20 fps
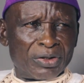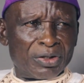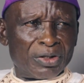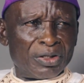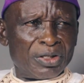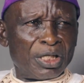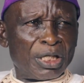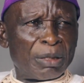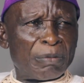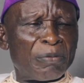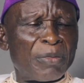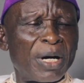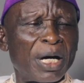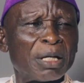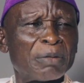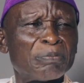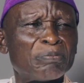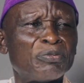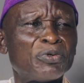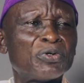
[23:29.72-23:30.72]

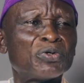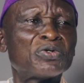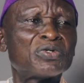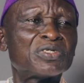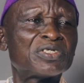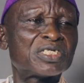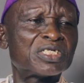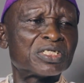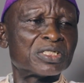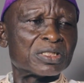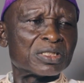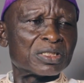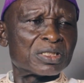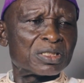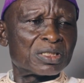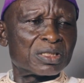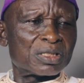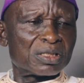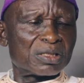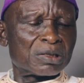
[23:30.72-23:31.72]
demands purity.
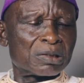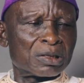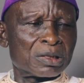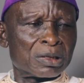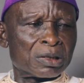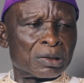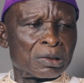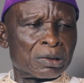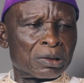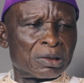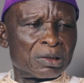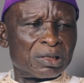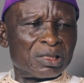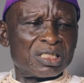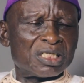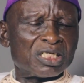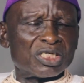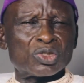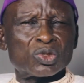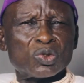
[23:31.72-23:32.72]

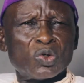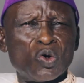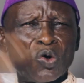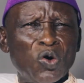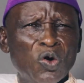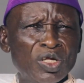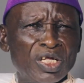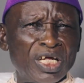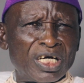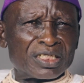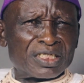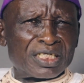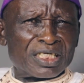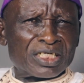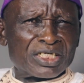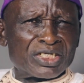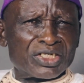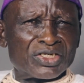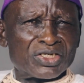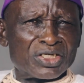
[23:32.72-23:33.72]
It is unlike the
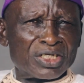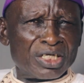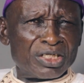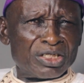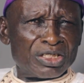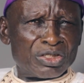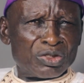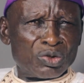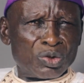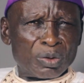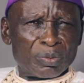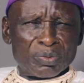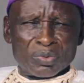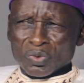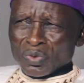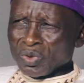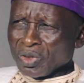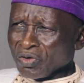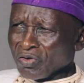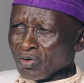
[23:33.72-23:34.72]
Christianity of
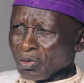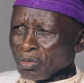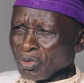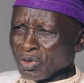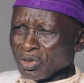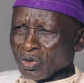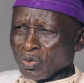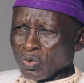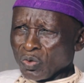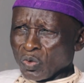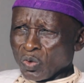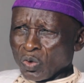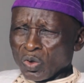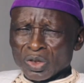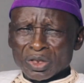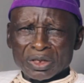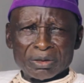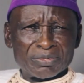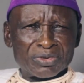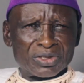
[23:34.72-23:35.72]
today. Somebody who
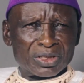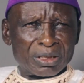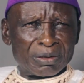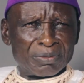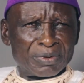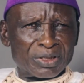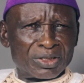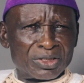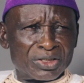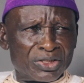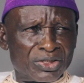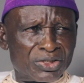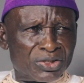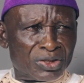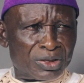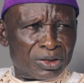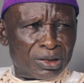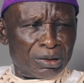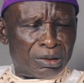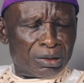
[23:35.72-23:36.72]
calls himself a
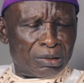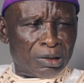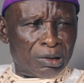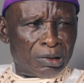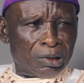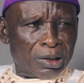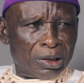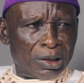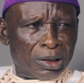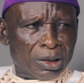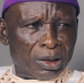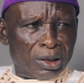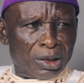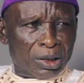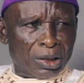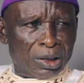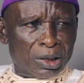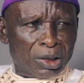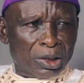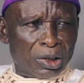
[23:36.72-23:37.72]
Christian
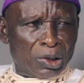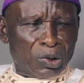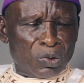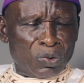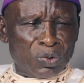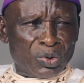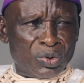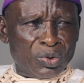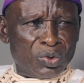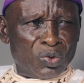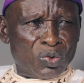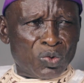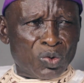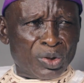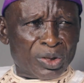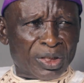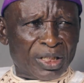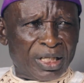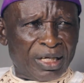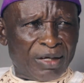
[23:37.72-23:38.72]
will do
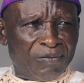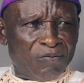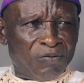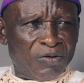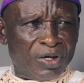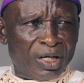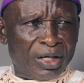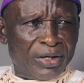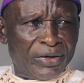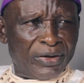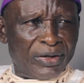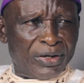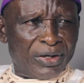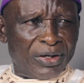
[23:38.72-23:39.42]
whatever